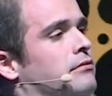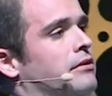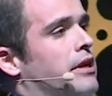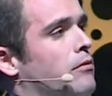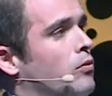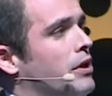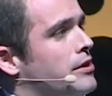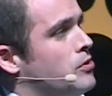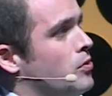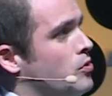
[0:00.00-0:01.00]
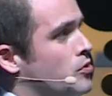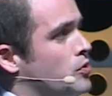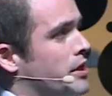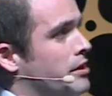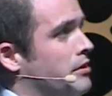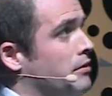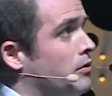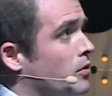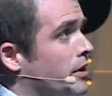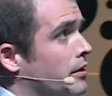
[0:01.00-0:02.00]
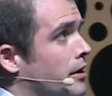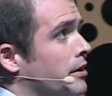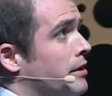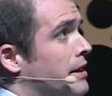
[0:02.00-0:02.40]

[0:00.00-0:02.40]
I would like to, to say it correctly,